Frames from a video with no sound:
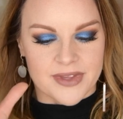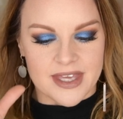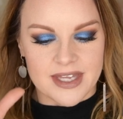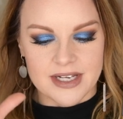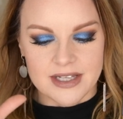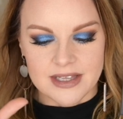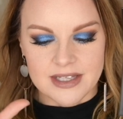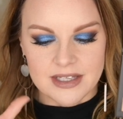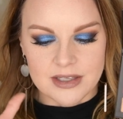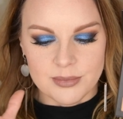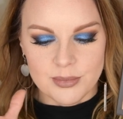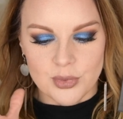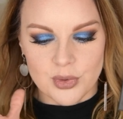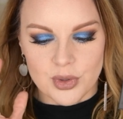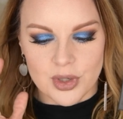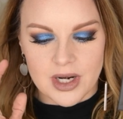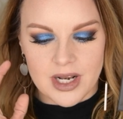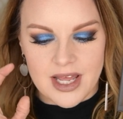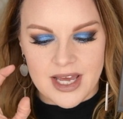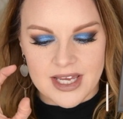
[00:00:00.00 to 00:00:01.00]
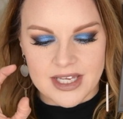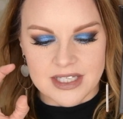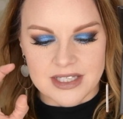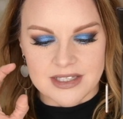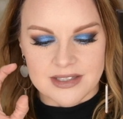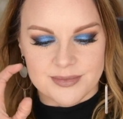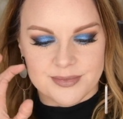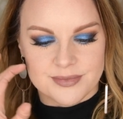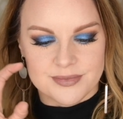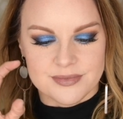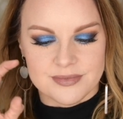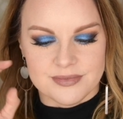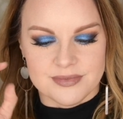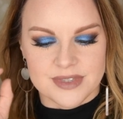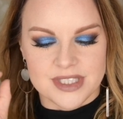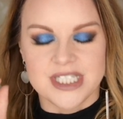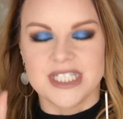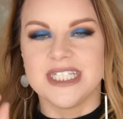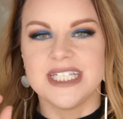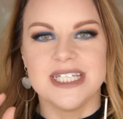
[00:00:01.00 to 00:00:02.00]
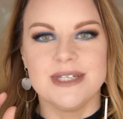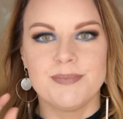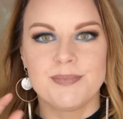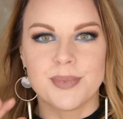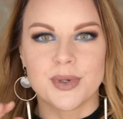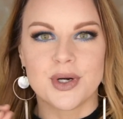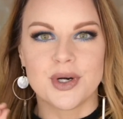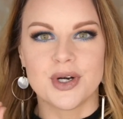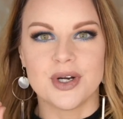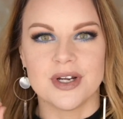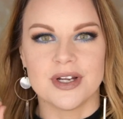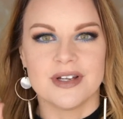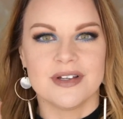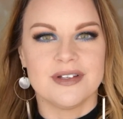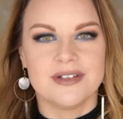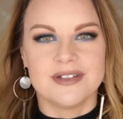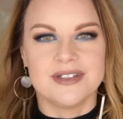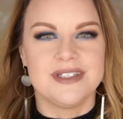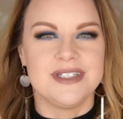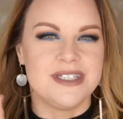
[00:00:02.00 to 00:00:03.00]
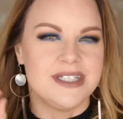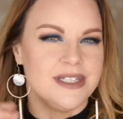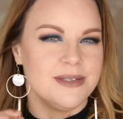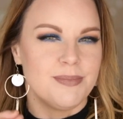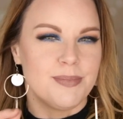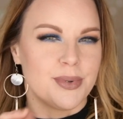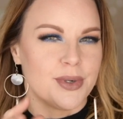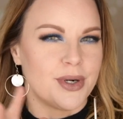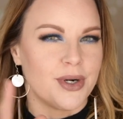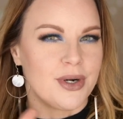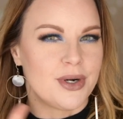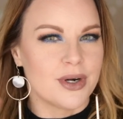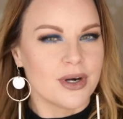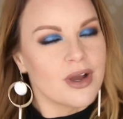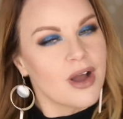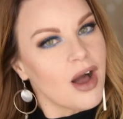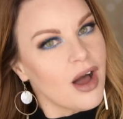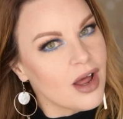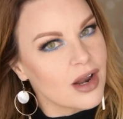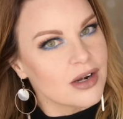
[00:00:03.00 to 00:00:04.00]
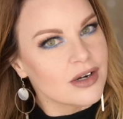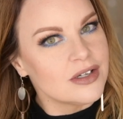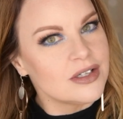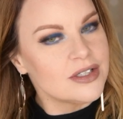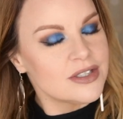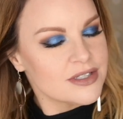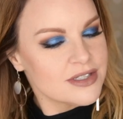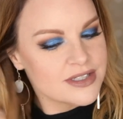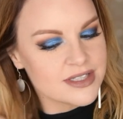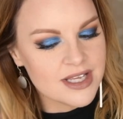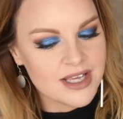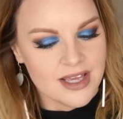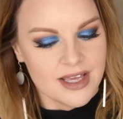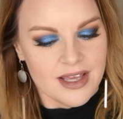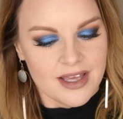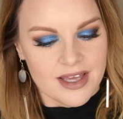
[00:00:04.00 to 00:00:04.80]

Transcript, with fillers: and a little more like deeper, deeper colors.